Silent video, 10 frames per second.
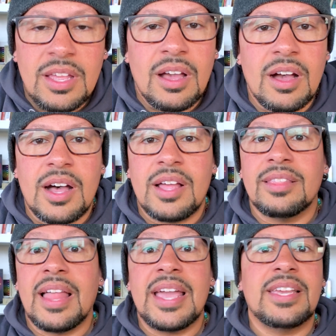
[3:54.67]

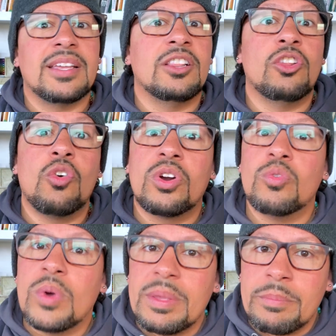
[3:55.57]
like
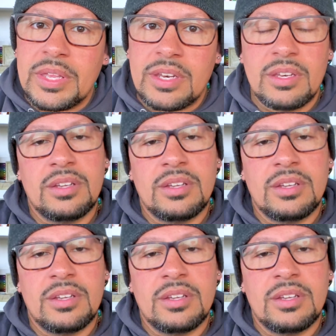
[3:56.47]
Lauren Whitman,